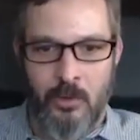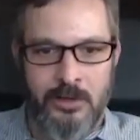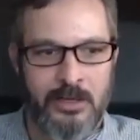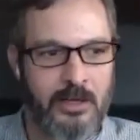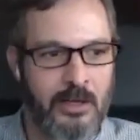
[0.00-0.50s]
What
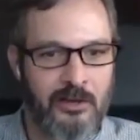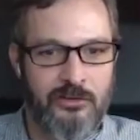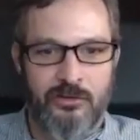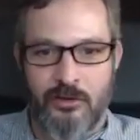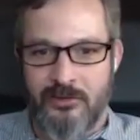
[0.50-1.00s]
did
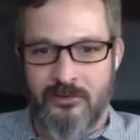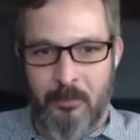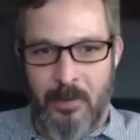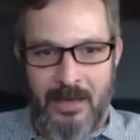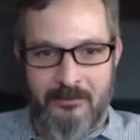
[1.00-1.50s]
Service
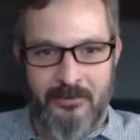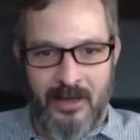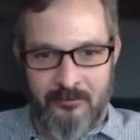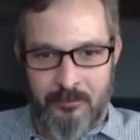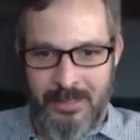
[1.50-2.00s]
Pack
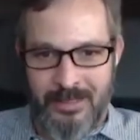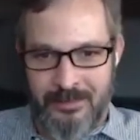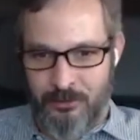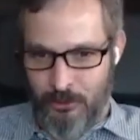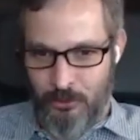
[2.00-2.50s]
5
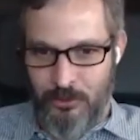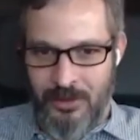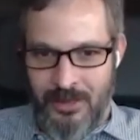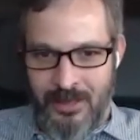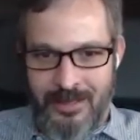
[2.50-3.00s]
Beag do?
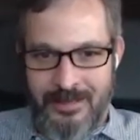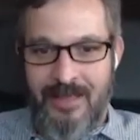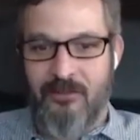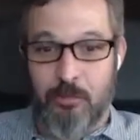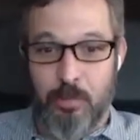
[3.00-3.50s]
It
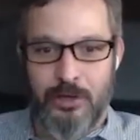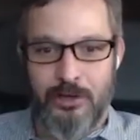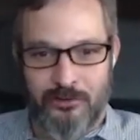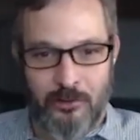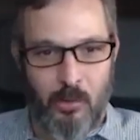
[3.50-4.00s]
gave us
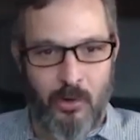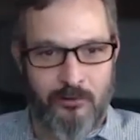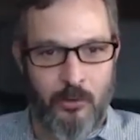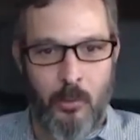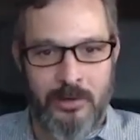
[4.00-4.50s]
printer
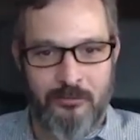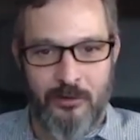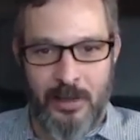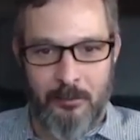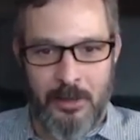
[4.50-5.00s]
support for
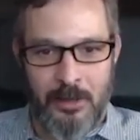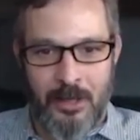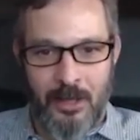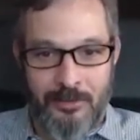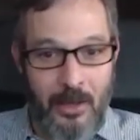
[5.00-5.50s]
WinFrame.
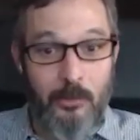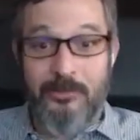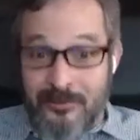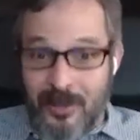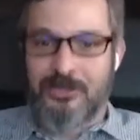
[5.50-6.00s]
That
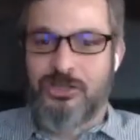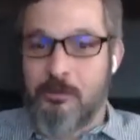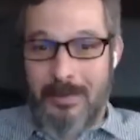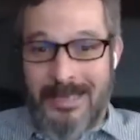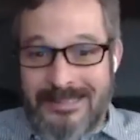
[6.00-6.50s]
was such a
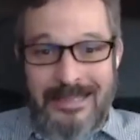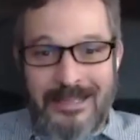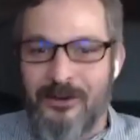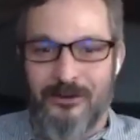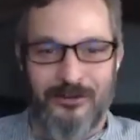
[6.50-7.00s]
big
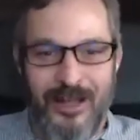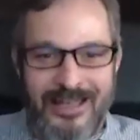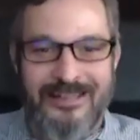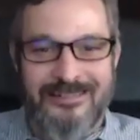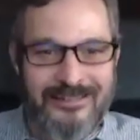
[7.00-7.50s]
deal,
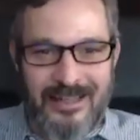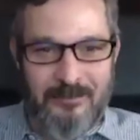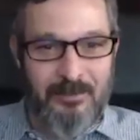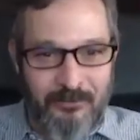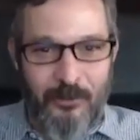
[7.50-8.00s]
right? Just
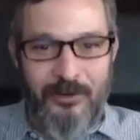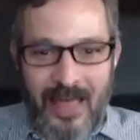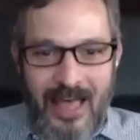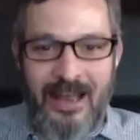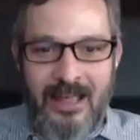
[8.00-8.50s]
like before
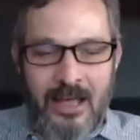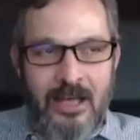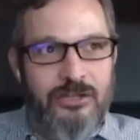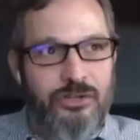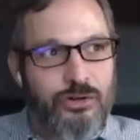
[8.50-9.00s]
that,
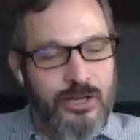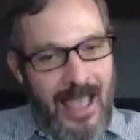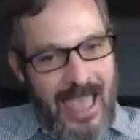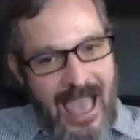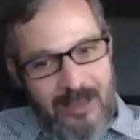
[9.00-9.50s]
you could
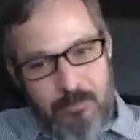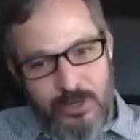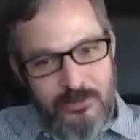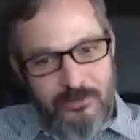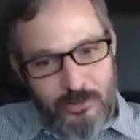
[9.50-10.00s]
hack
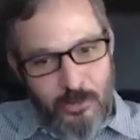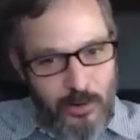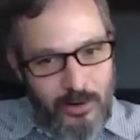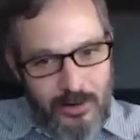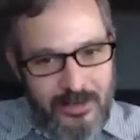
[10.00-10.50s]
printers to
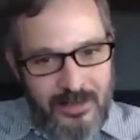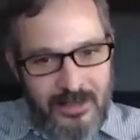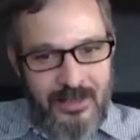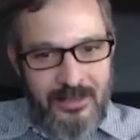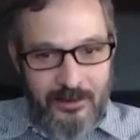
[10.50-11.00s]
work,
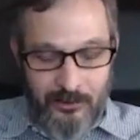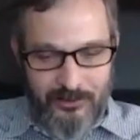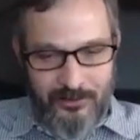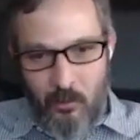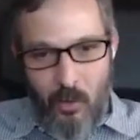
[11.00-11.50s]

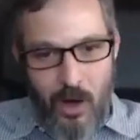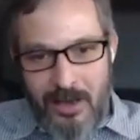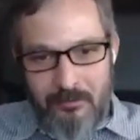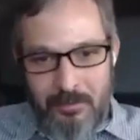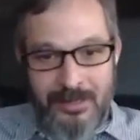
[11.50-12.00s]

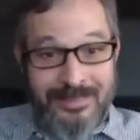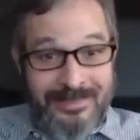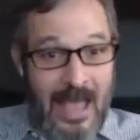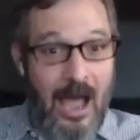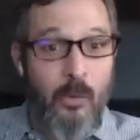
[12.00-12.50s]
somewhat, but
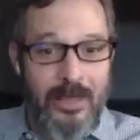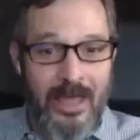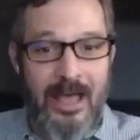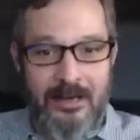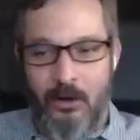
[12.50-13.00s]
now we
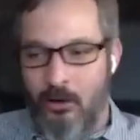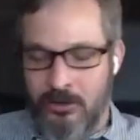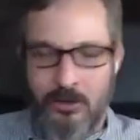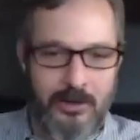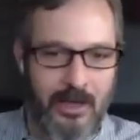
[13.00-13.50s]
had,
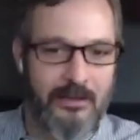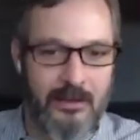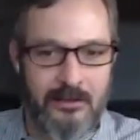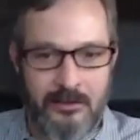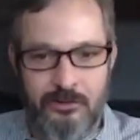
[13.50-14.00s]

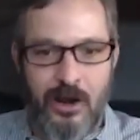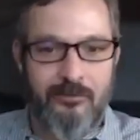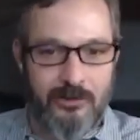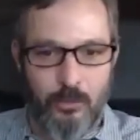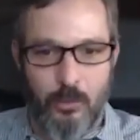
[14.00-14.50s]
the
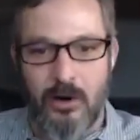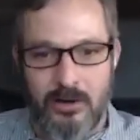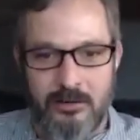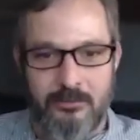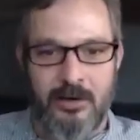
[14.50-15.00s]
drivers
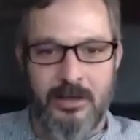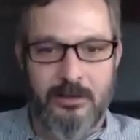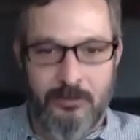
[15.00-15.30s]
work, right?